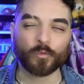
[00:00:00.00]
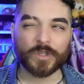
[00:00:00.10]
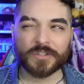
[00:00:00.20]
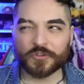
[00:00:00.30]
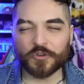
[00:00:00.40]

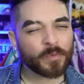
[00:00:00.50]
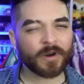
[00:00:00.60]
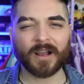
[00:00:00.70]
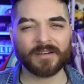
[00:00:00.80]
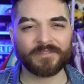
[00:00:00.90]
was super
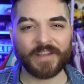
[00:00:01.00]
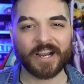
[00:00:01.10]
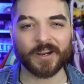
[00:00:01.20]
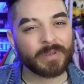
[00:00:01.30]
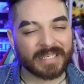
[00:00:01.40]

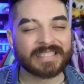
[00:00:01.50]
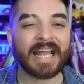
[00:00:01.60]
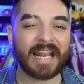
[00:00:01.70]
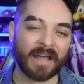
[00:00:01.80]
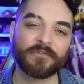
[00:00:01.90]
unfair because
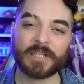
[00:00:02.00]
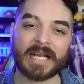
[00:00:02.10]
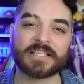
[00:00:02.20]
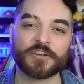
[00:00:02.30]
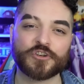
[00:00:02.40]
that
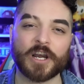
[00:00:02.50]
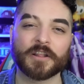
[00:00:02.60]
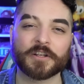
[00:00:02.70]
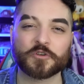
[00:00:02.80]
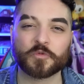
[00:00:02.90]
advertising
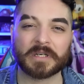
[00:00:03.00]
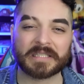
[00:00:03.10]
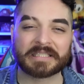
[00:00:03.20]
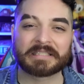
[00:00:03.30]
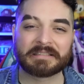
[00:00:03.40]
challenge
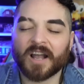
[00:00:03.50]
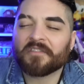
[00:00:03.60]
was a